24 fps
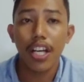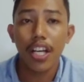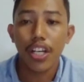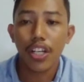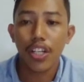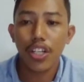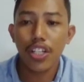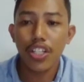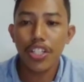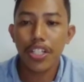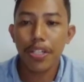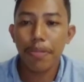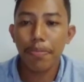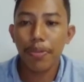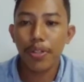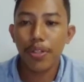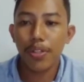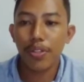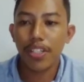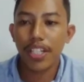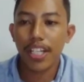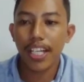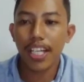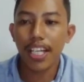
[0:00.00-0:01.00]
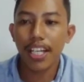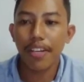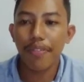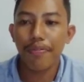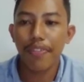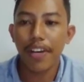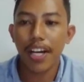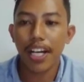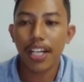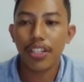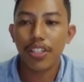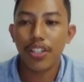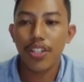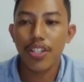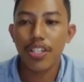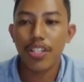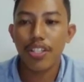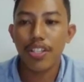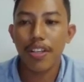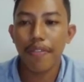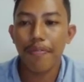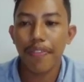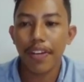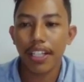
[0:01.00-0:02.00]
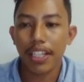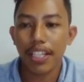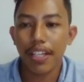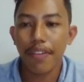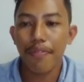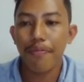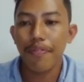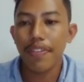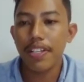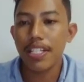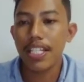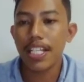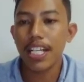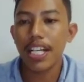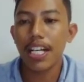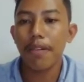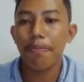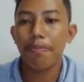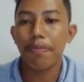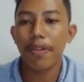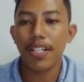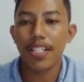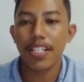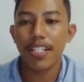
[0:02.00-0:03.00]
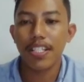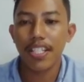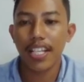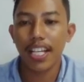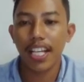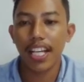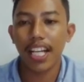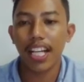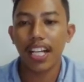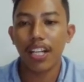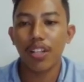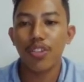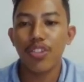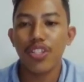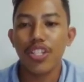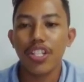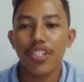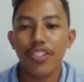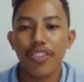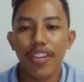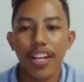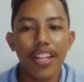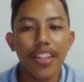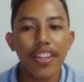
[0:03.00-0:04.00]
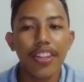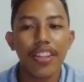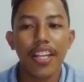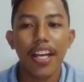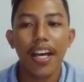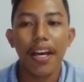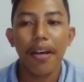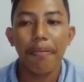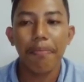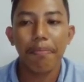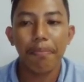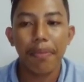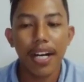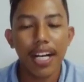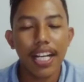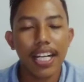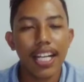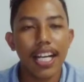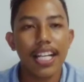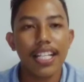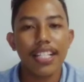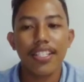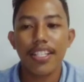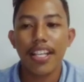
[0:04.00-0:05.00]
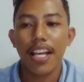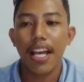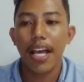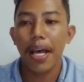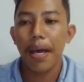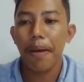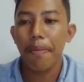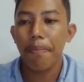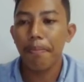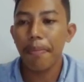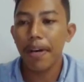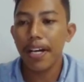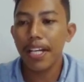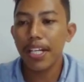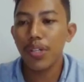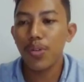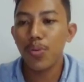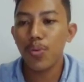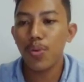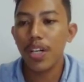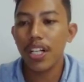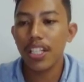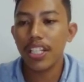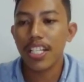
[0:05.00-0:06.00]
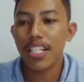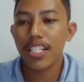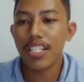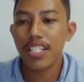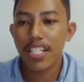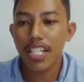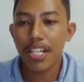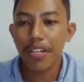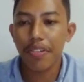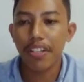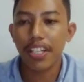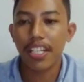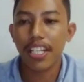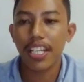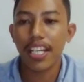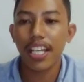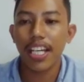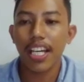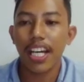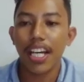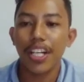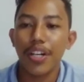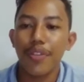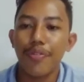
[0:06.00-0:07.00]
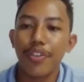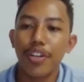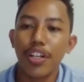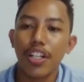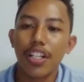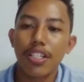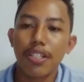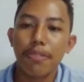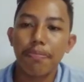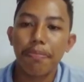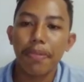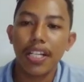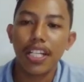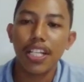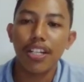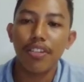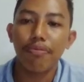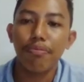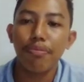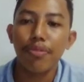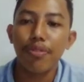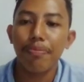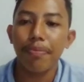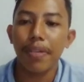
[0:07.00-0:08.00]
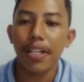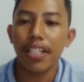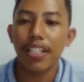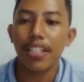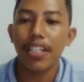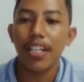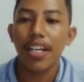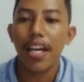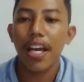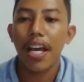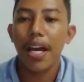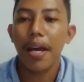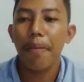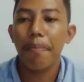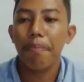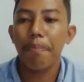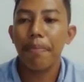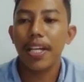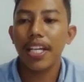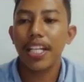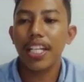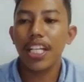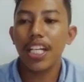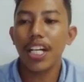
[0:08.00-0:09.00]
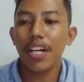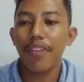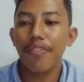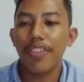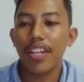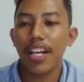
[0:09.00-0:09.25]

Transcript: Contributing factors to effective physical processing include strength, balance, manual dexterity, and overall speed of movement. Many of the